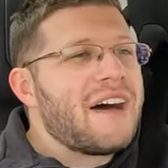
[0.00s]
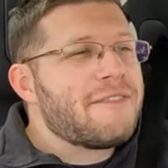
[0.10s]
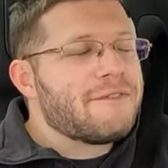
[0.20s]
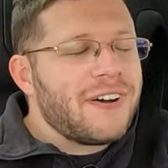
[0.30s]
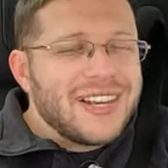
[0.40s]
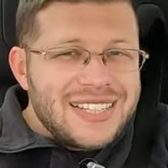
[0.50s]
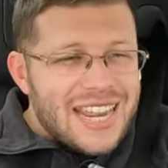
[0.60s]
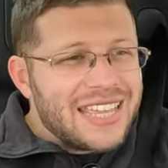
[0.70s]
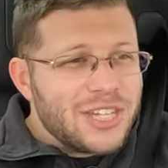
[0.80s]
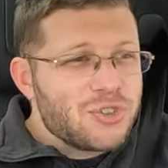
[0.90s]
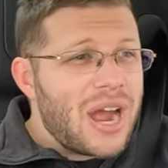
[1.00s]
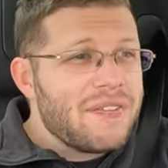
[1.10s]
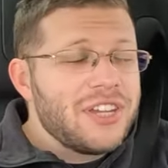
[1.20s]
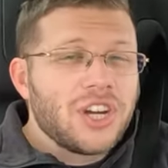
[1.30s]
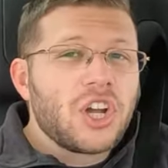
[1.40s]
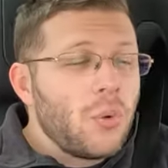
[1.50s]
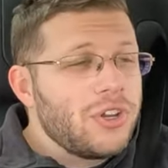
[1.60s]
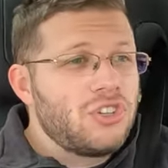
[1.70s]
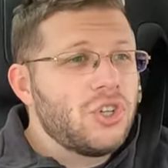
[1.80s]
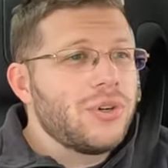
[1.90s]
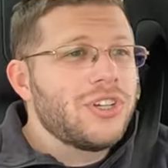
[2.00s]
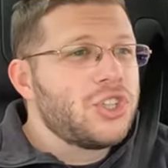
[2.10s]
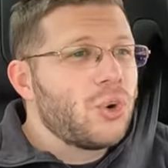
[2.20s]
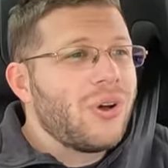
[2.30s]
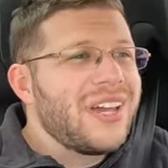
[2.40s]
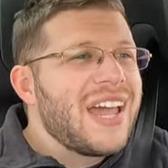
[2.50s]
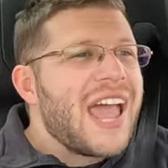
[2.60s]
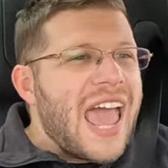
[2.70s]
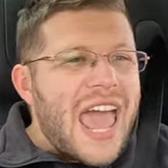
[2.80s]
a fun daily driver that you're going to enjoy